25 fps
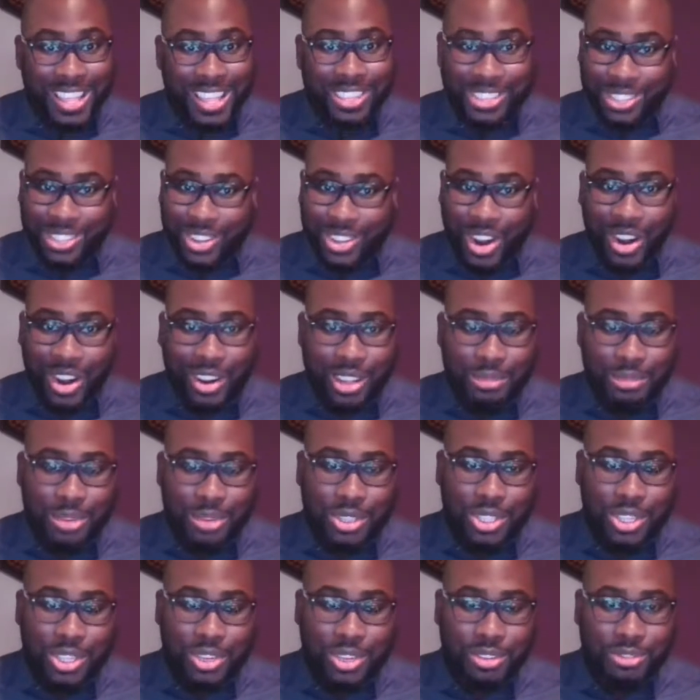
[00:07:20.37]
Start
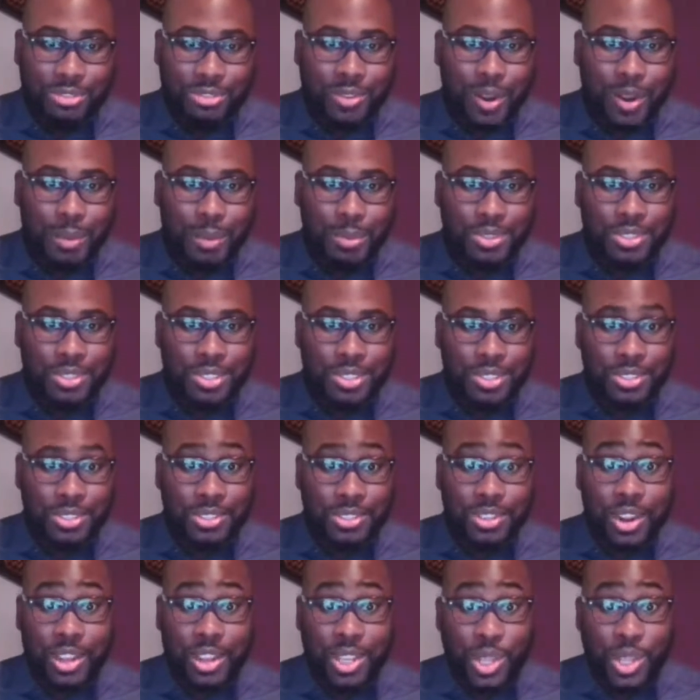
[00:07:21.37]
leveraging your pharmacist,
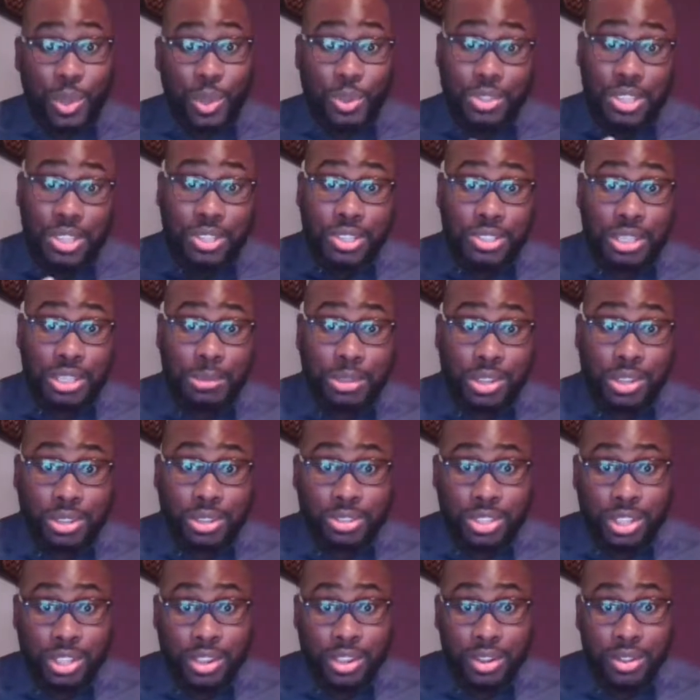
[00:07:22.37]
start using some of
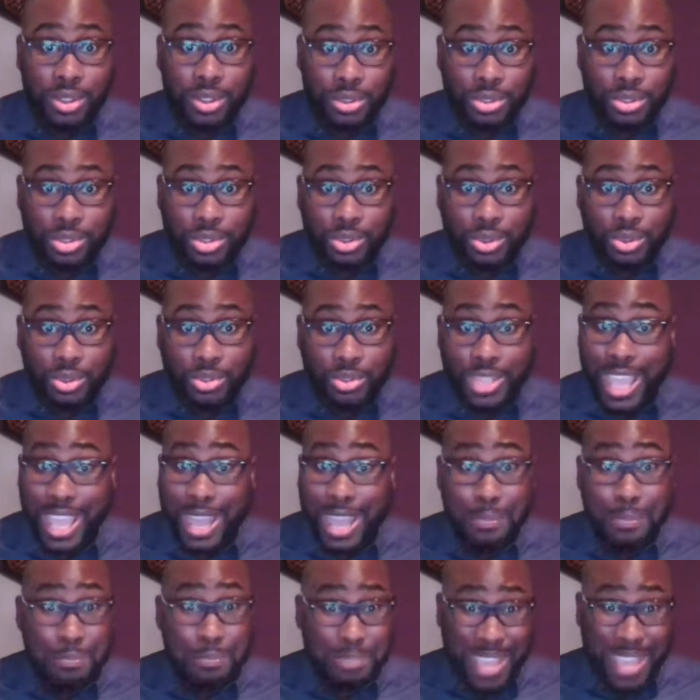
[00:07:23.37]
those clinical tools
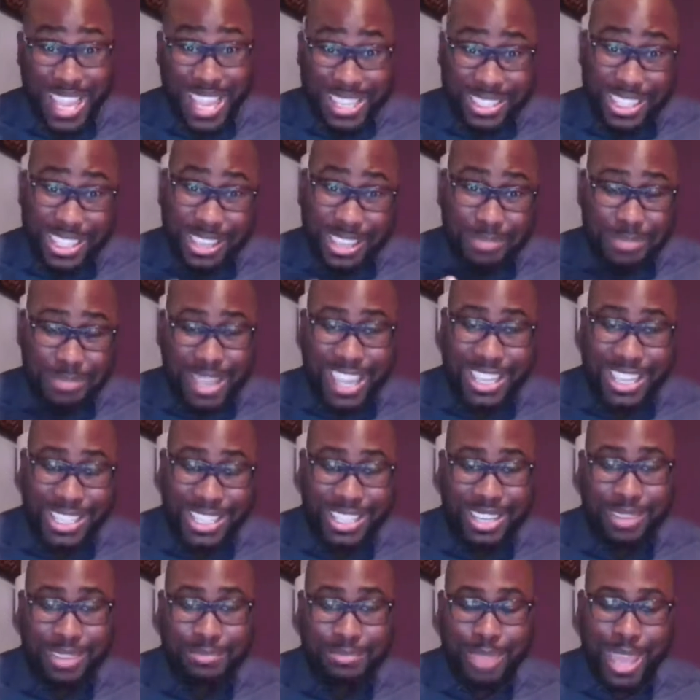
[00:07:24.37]
and basic
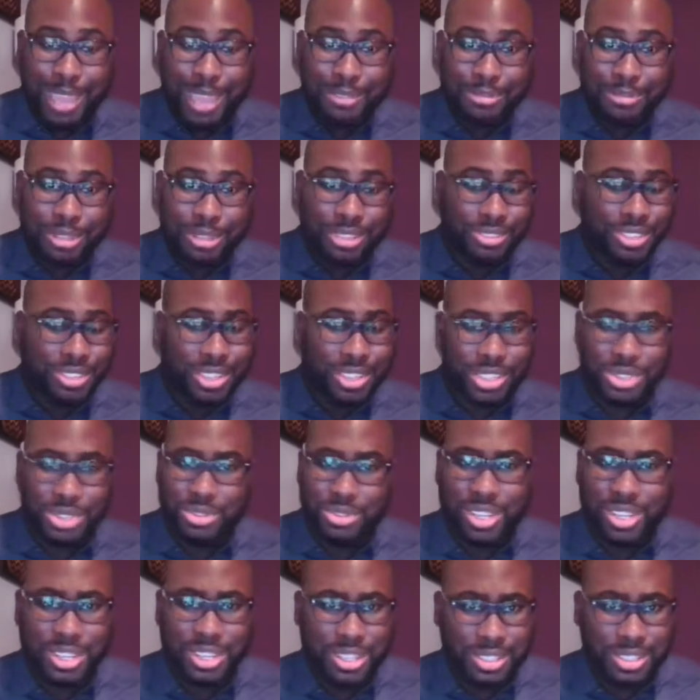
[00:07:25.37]
patient pamphlets that you
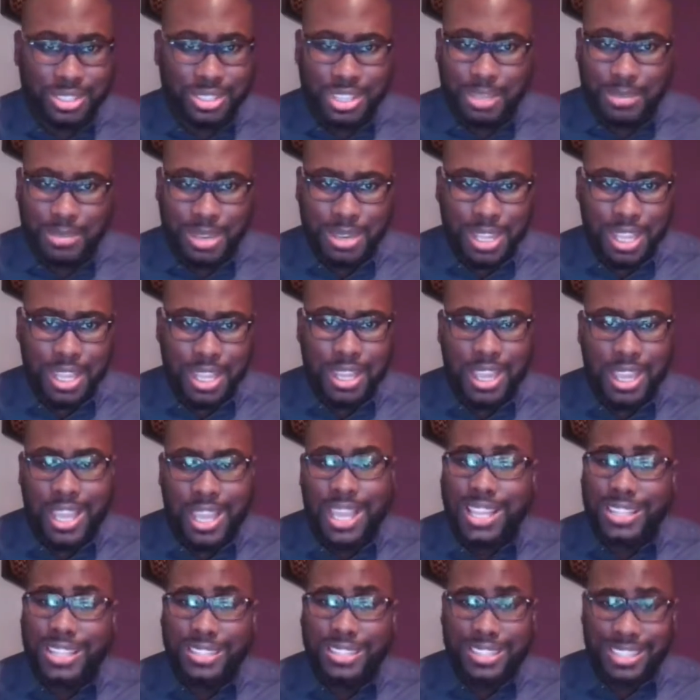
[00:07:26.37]
can disseminate
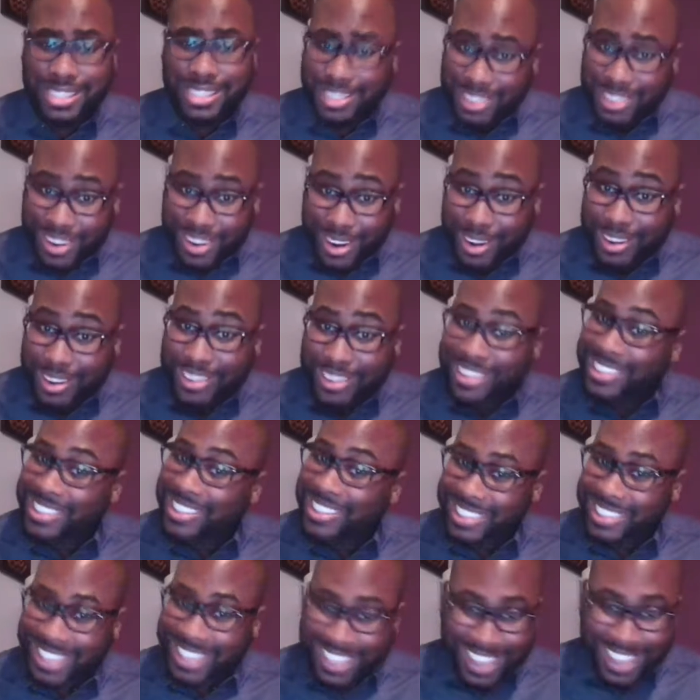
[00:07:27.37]
to start
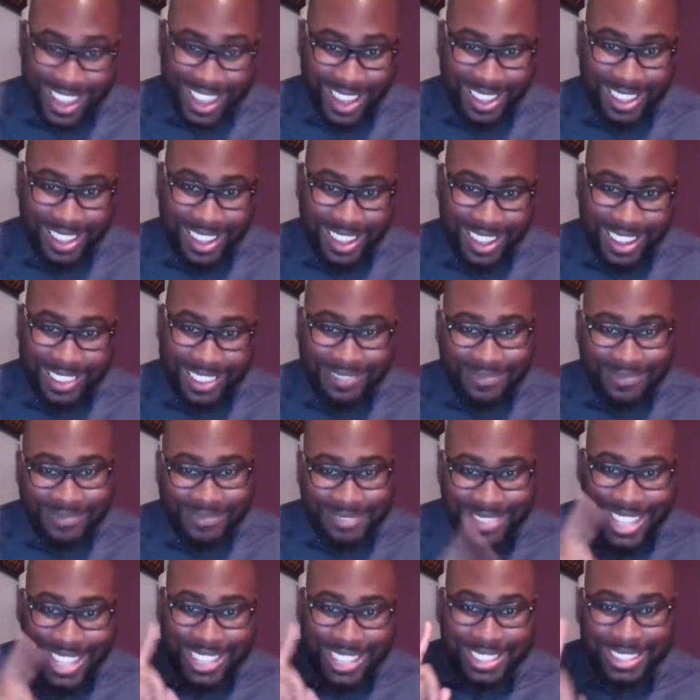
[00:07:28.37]
the dialogue.
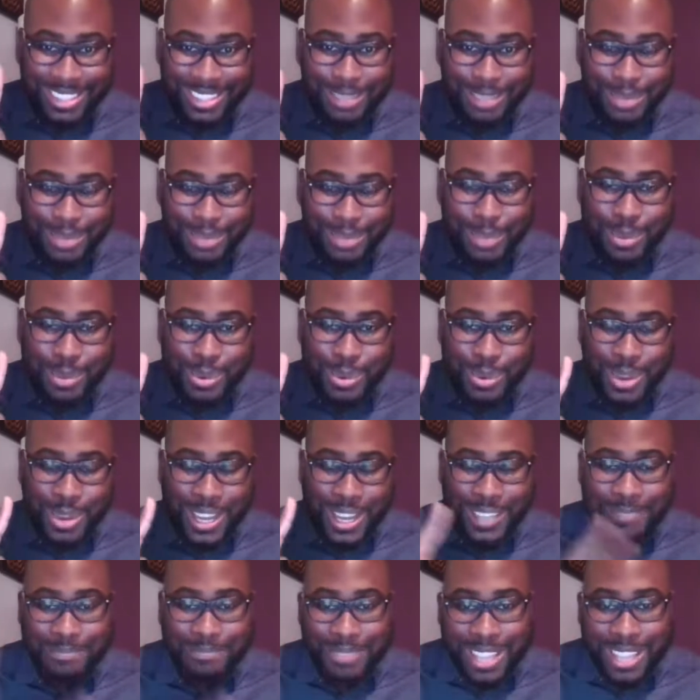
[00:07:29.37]
That's step number
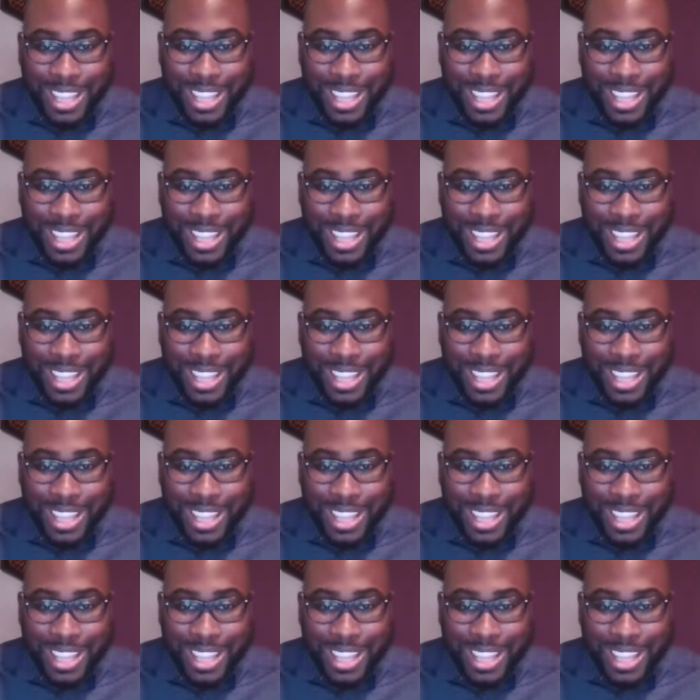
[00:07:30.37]
1.